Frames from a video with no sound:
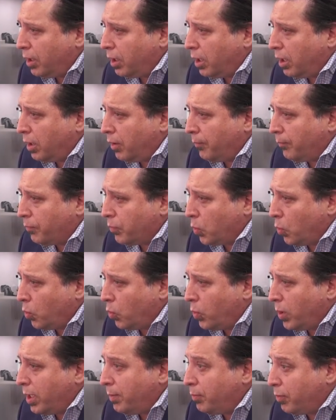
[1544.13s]
Um,
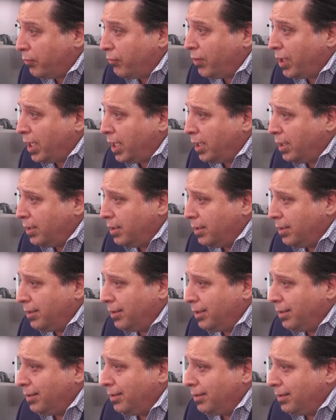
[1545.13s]
we provide
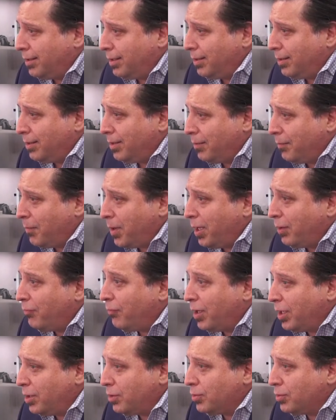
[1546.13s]
the, the the main
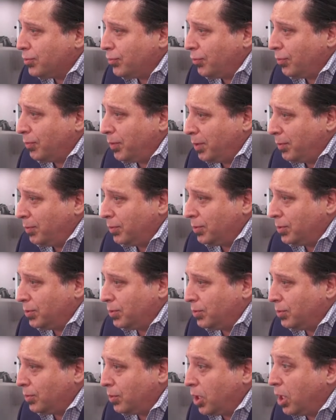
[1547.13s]
venues for people
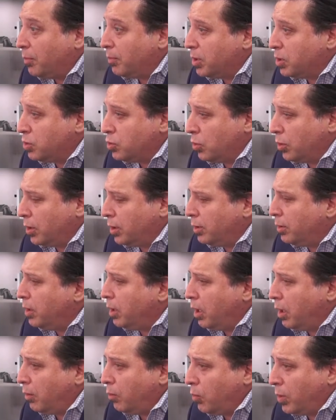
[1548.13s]
to come and join.
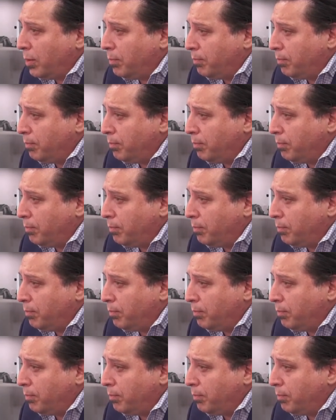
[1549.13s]
Uh, we